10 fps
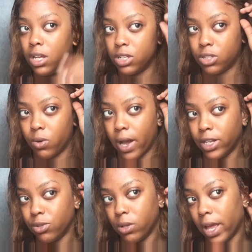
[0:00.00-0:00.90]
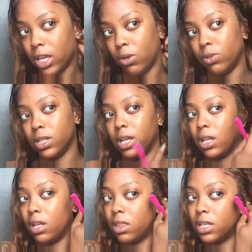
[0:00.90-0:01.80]
So I do like
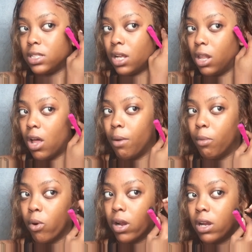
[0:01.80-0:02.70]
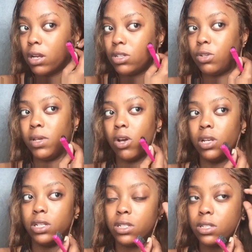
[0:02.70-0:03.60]
using this a lot more, to be
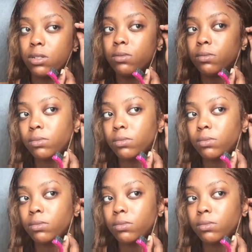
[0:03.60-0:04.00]
honest.